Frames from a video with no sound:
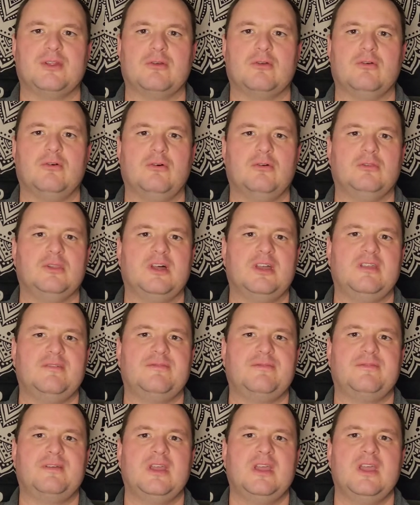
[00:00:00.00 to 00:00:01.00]
their whole
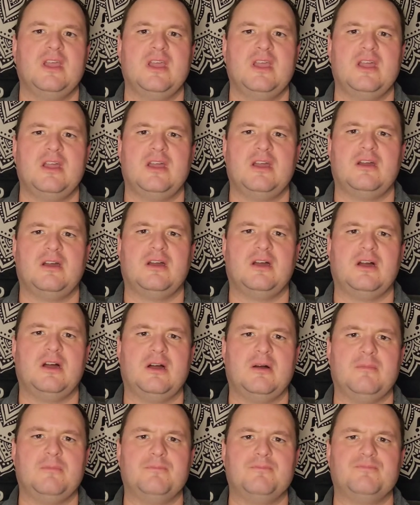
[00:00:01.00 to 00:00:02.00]
life.
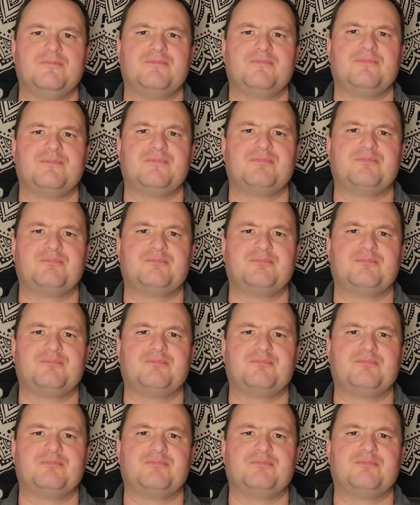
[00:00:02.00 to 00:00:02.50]
Um,